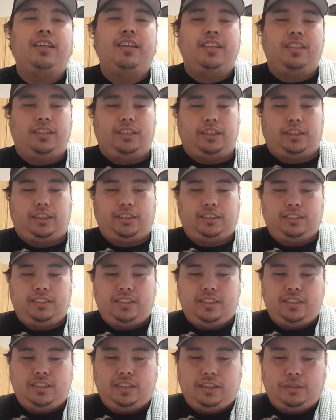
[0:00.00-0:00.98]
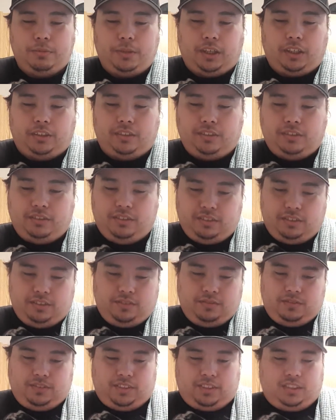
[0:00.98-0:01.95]
Like, come on.
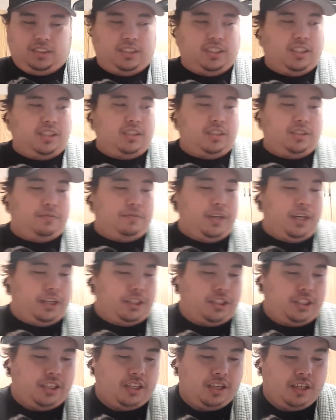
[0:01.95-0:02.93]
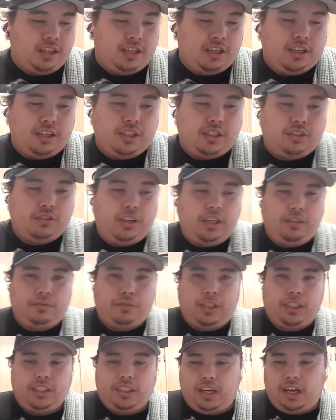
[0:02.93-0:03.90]
This looks fresh. So
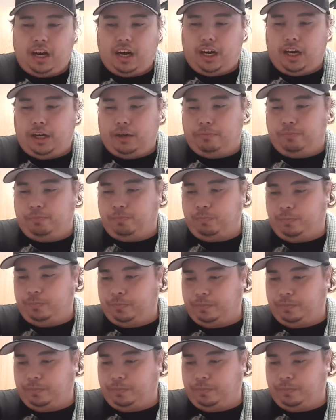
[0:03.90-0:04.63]
anyways, what I'm